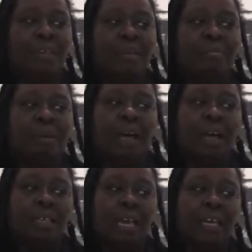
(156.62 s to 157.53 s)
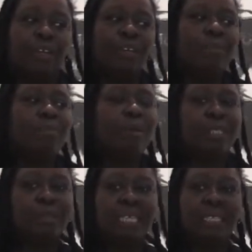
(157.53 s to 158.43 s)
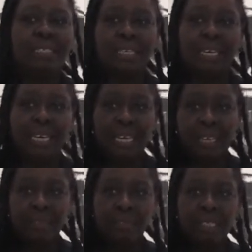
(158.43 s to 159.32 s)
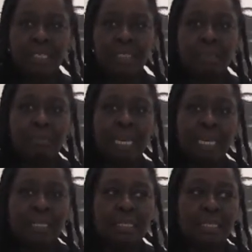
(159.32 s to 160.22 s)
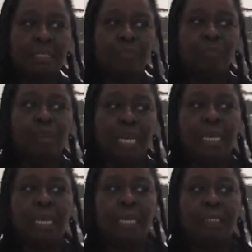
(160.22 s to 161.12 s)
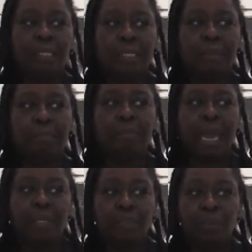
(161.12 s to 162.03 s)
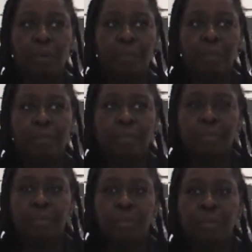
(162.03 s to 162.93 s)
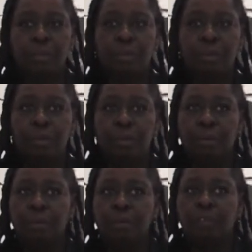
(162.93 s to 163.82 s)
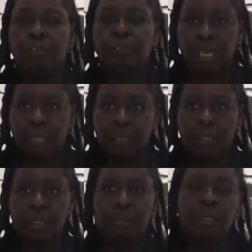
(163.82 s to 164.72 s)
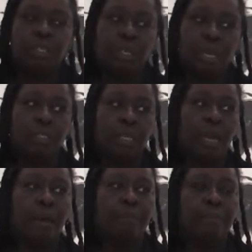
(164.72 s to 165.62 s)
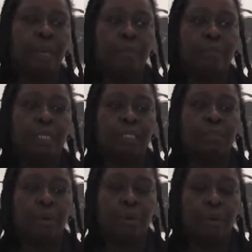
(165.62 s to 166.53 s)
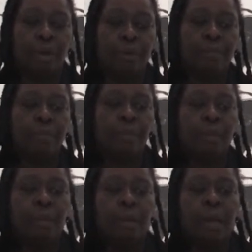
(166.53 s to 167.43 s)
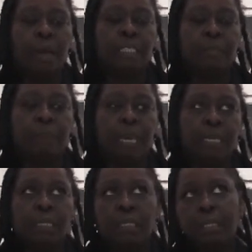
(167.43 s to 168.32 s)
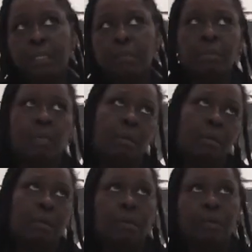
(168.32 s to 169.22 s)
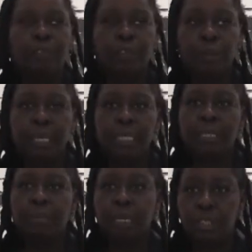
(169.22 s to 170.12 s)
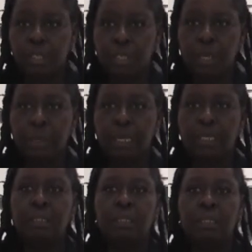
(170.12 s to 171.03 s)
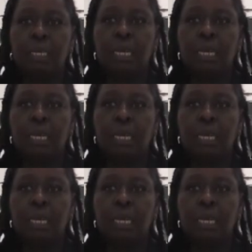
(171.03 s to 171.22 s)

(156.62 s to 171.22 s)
But I couldn't possibly just leave this. To me, this is really just a backdrop to the figures, which are going to come hopefully tomorrow. I spent a few weeks in my studio in London